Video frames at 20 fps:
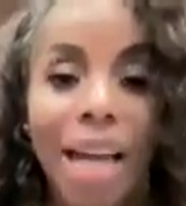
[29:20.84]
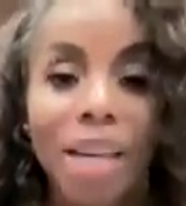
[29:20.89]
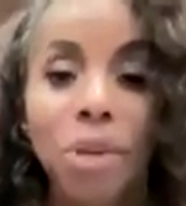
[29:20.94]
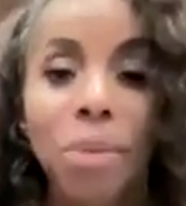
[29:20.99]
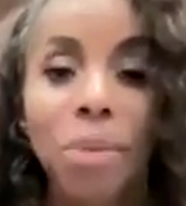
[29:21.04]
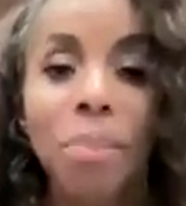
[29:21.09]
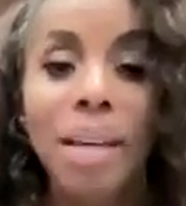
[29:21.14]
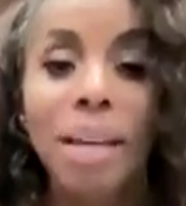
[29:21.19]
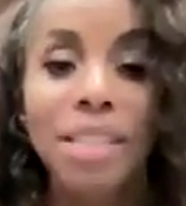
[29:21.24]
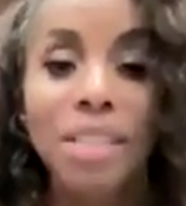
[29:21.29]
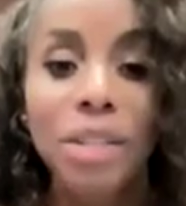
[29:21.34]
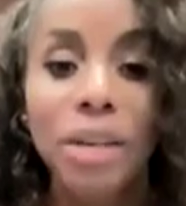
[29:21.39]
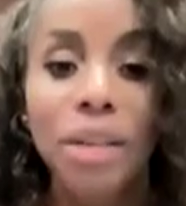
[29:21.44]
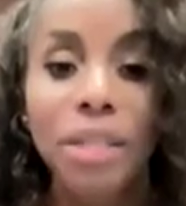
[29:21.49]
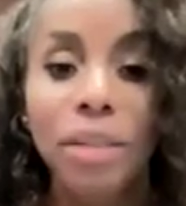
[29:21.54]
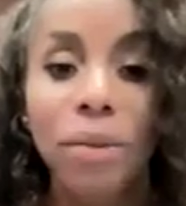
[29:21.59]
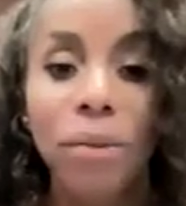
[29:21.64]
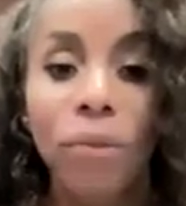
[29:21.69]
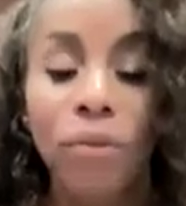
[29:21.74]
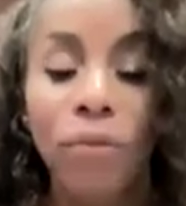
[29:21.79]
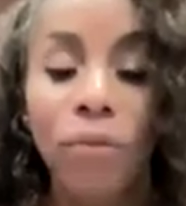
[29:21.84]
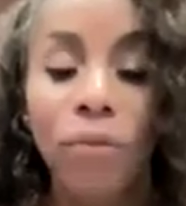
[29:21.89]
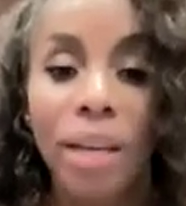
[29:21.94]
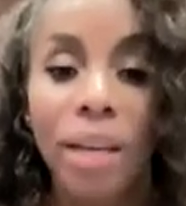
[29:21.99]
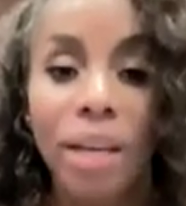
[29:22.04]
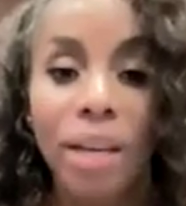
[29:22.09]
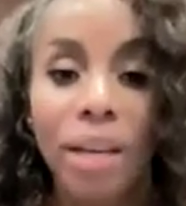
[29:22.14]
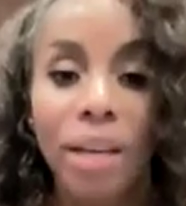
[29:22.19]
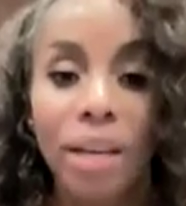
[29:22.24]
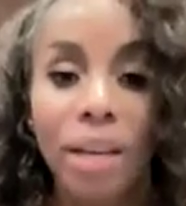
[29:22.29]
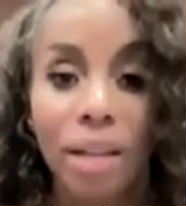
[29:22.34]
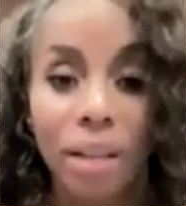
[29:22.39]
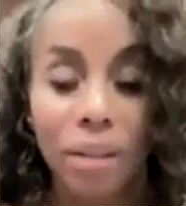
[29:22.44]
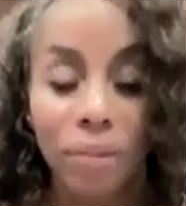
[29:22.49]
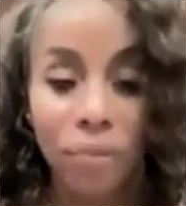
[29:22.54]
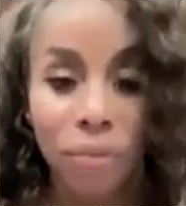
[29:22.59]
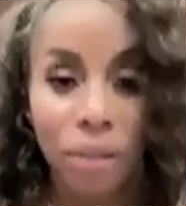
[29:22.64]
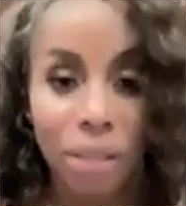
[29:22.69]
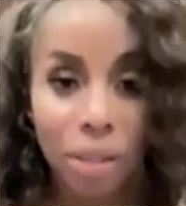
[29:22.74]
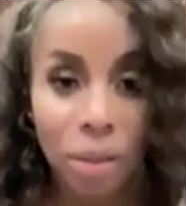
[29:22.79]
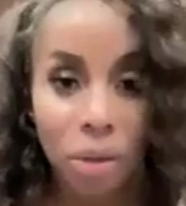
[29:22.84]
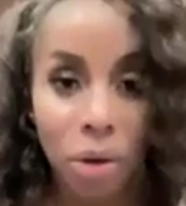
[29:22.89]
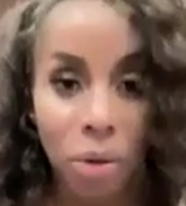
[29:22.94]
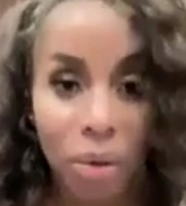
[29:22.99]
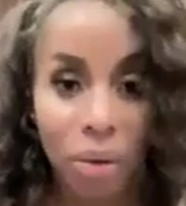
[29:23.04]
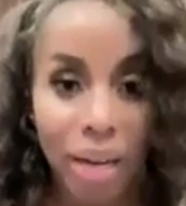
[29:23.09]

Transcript: And you might start to feel a physical